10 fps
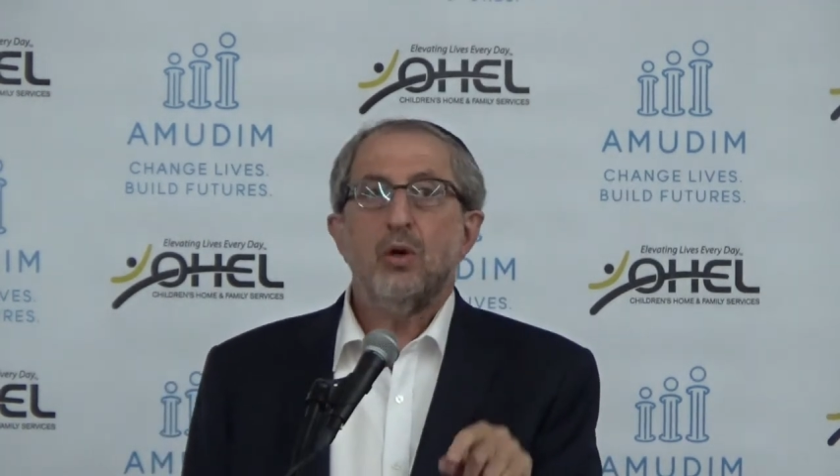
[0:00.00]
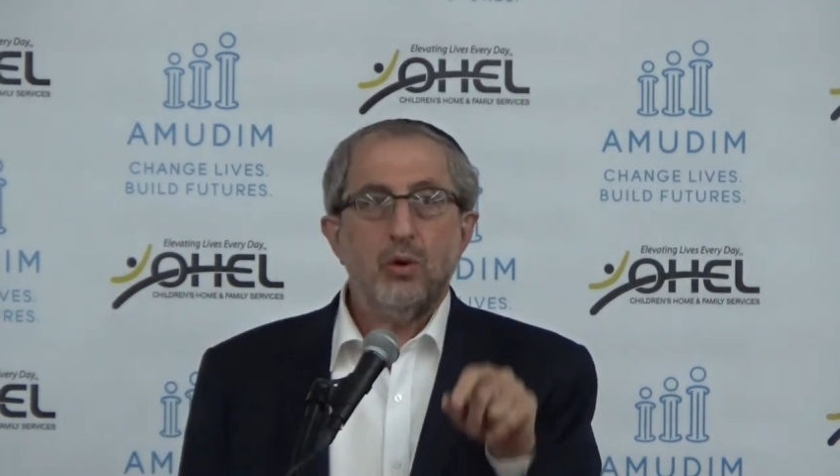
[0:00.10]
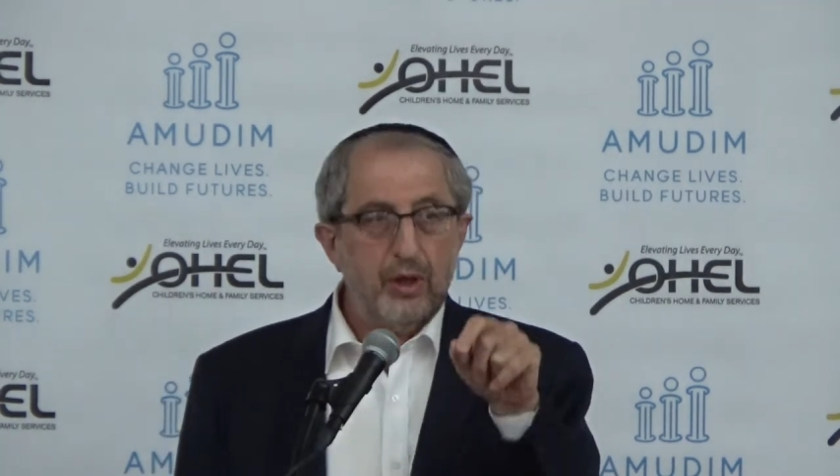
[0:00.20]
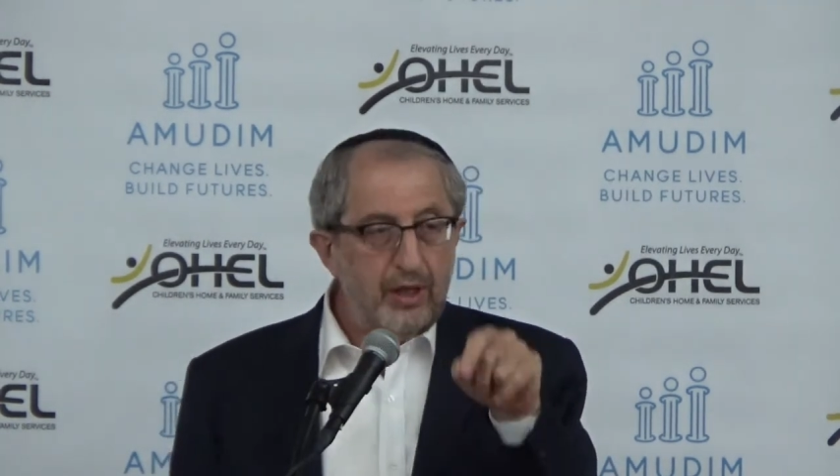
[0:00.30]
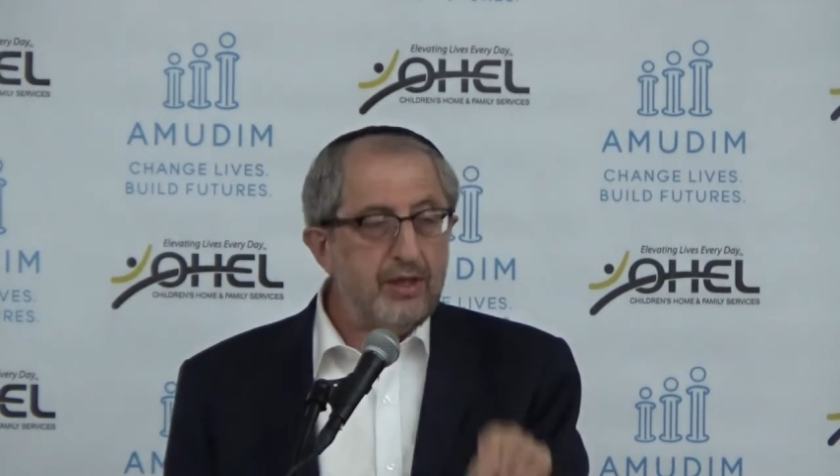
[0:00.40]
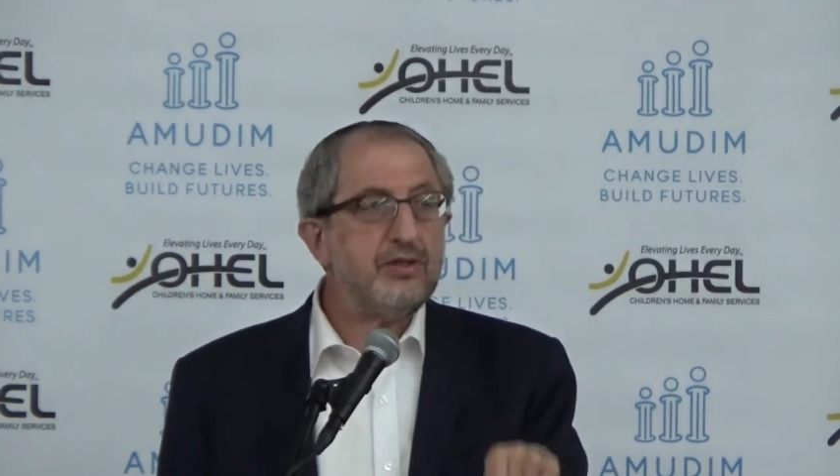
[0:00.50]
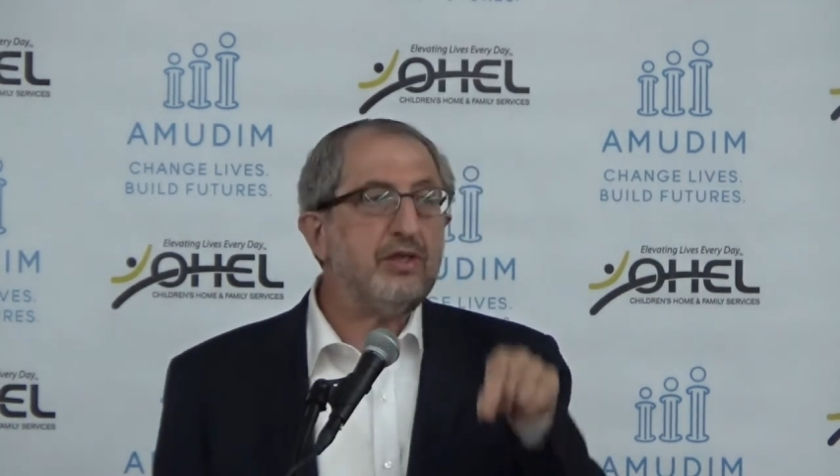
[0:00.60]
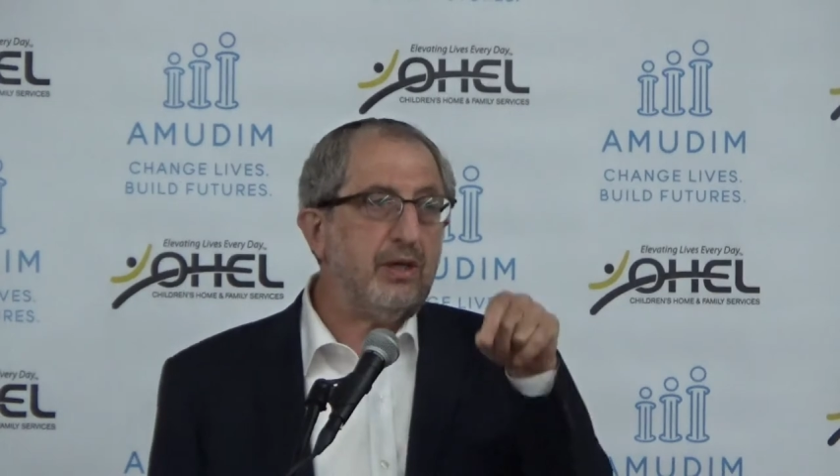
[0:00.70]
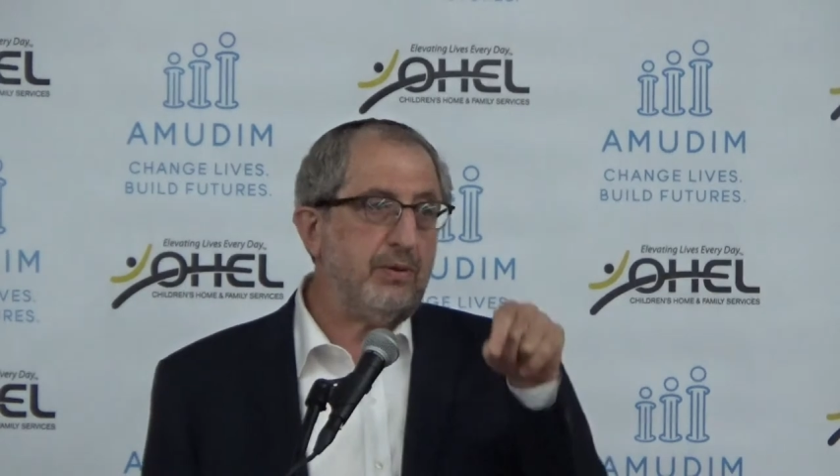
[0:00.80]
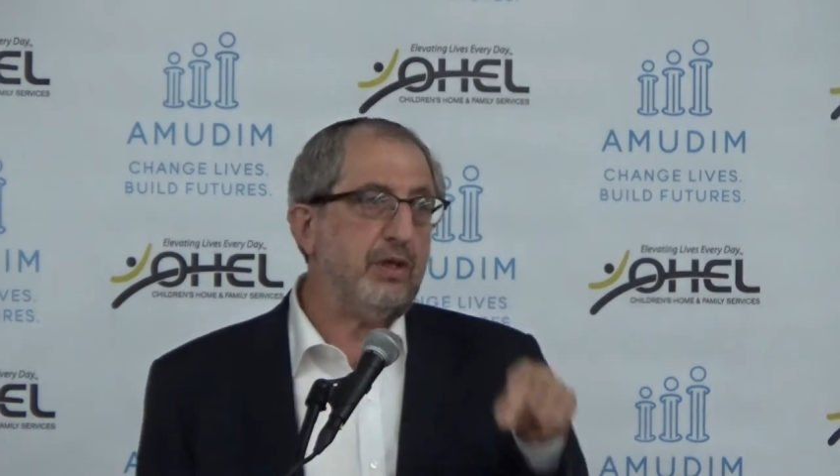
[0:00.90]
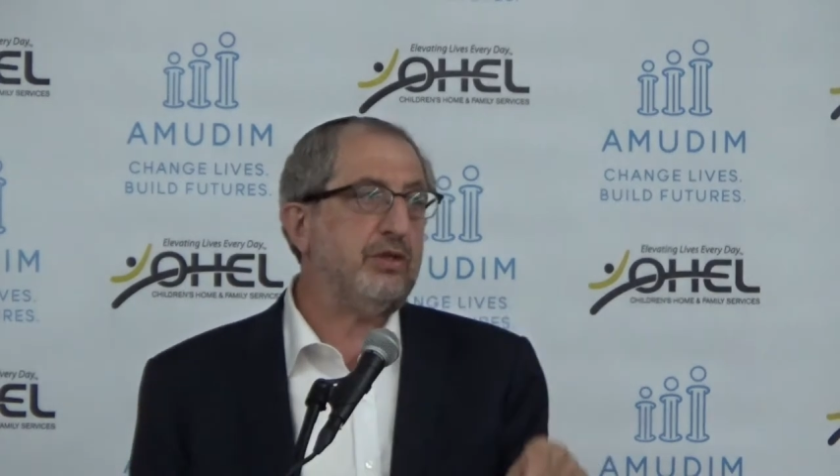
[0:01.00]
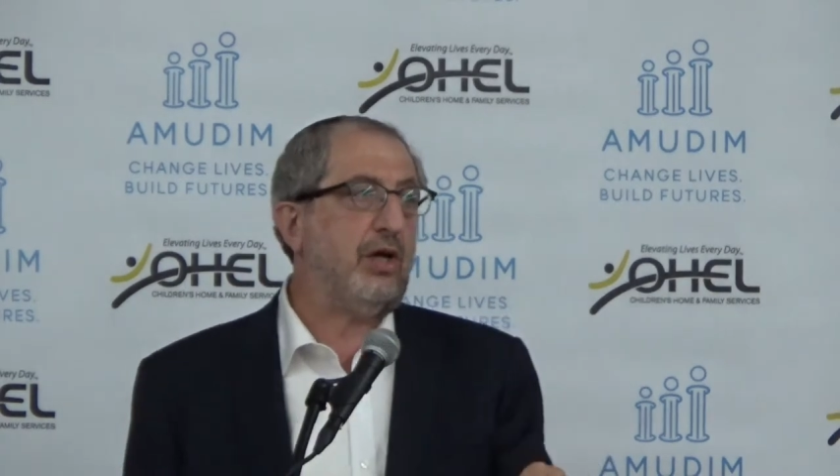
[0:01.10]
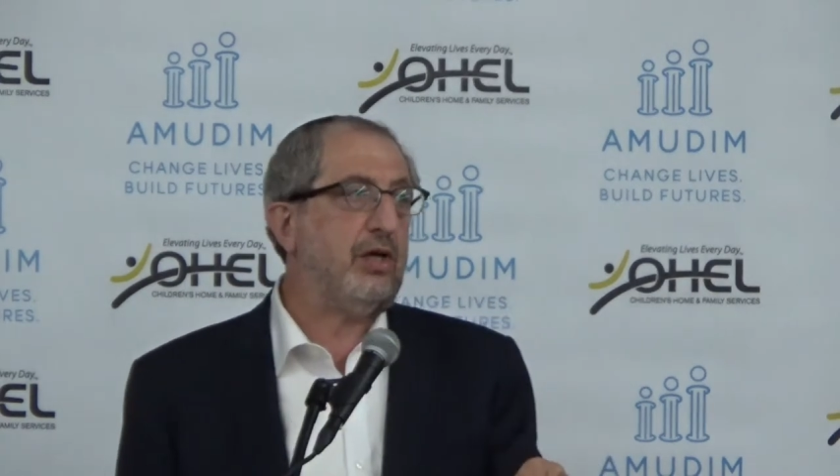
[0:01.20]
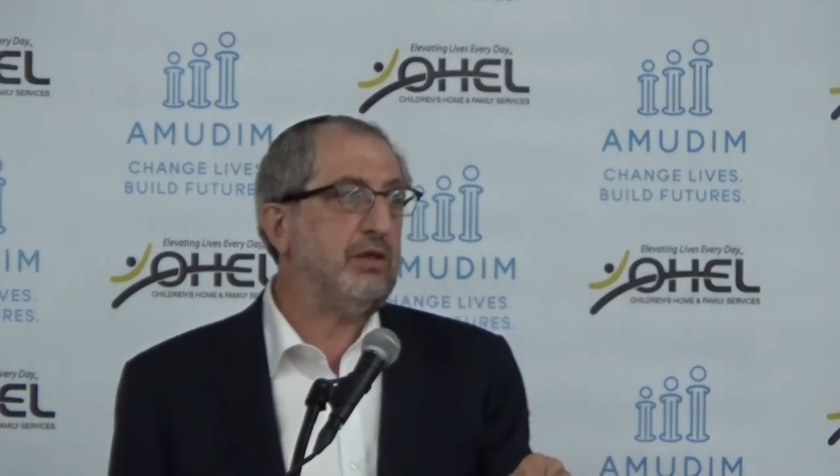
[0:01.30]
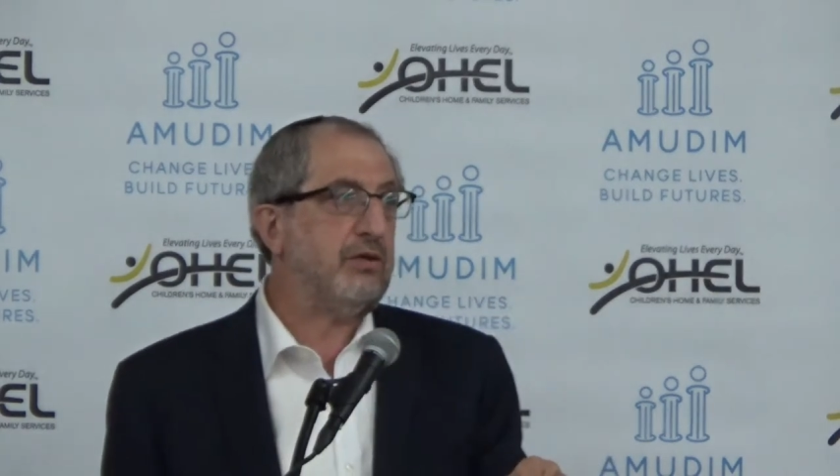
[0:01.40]
Or is there an
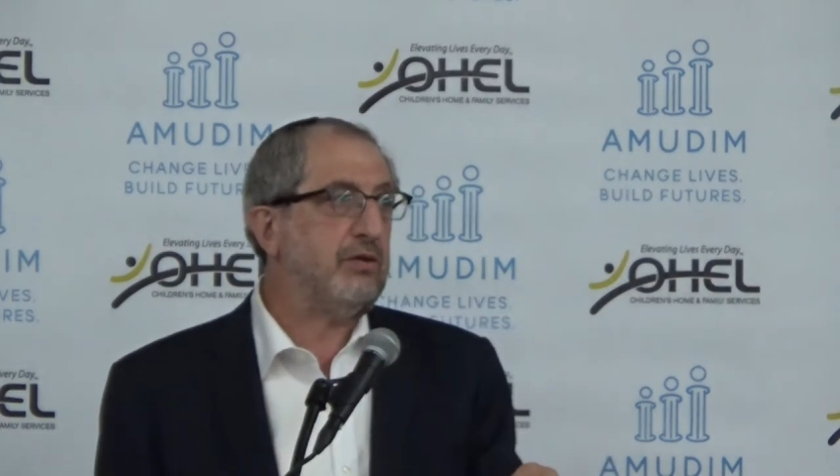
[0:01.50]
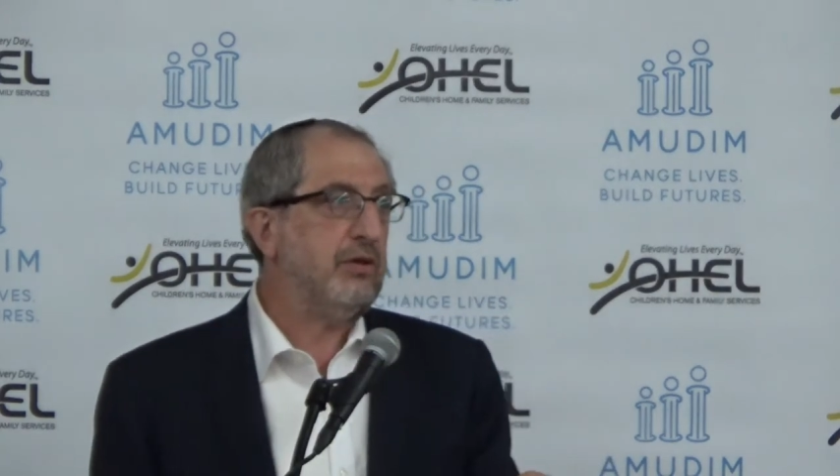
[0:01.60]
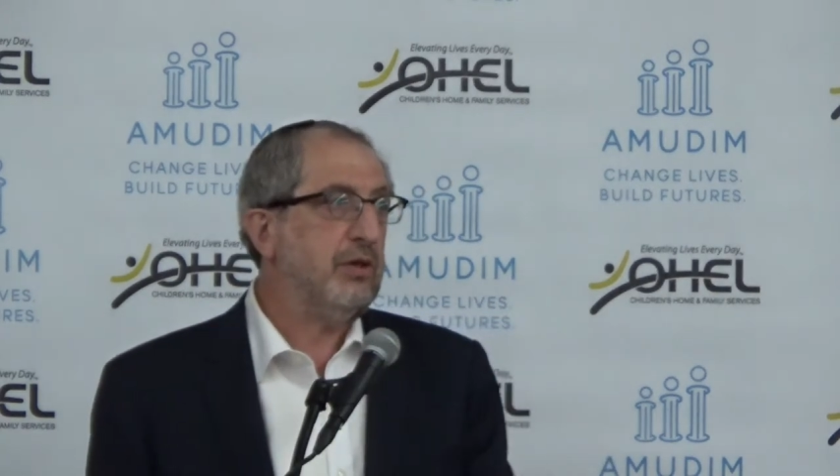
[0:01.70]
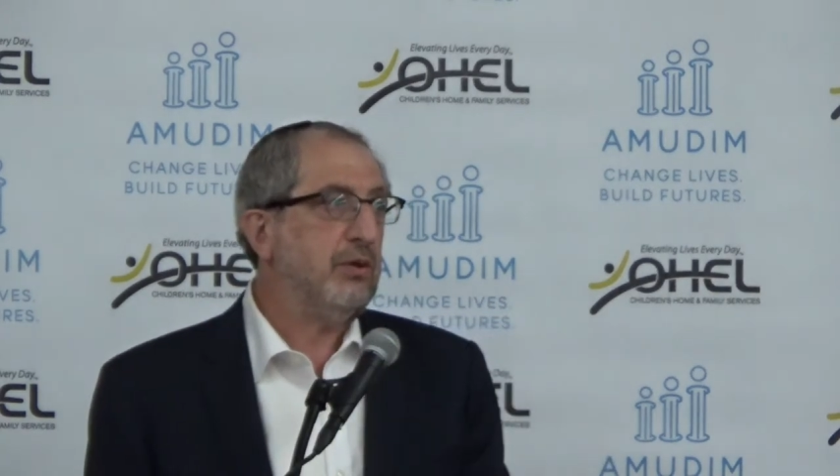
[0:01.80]
adult,